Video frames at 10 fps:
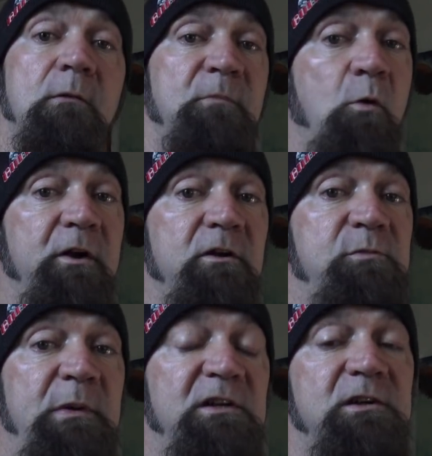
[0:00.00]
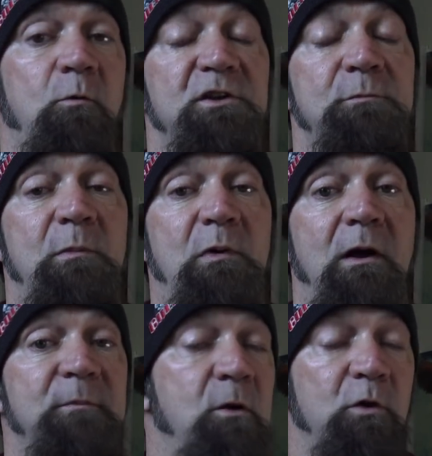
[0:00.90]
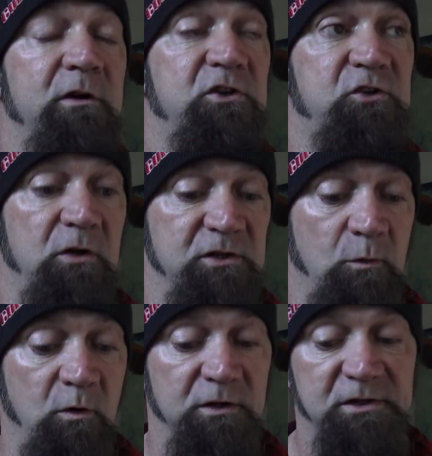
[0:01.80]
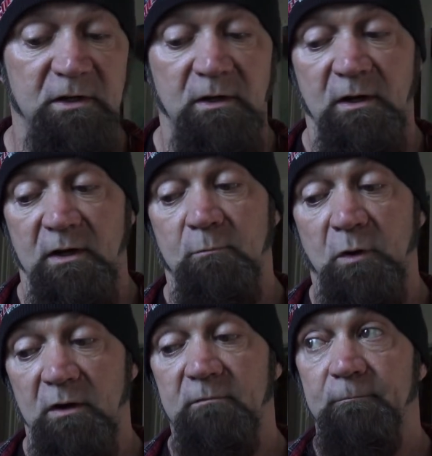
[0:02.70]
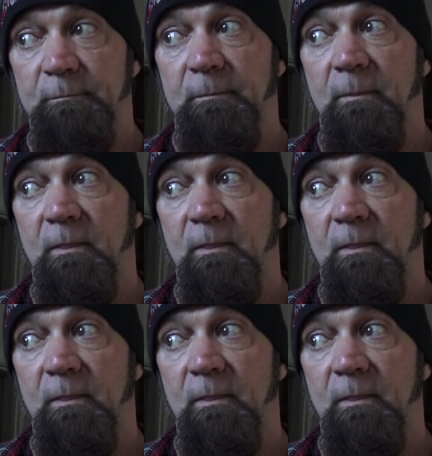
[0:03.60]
Nowhere near as big as I was in my prime, nowhere near as strong as I was, but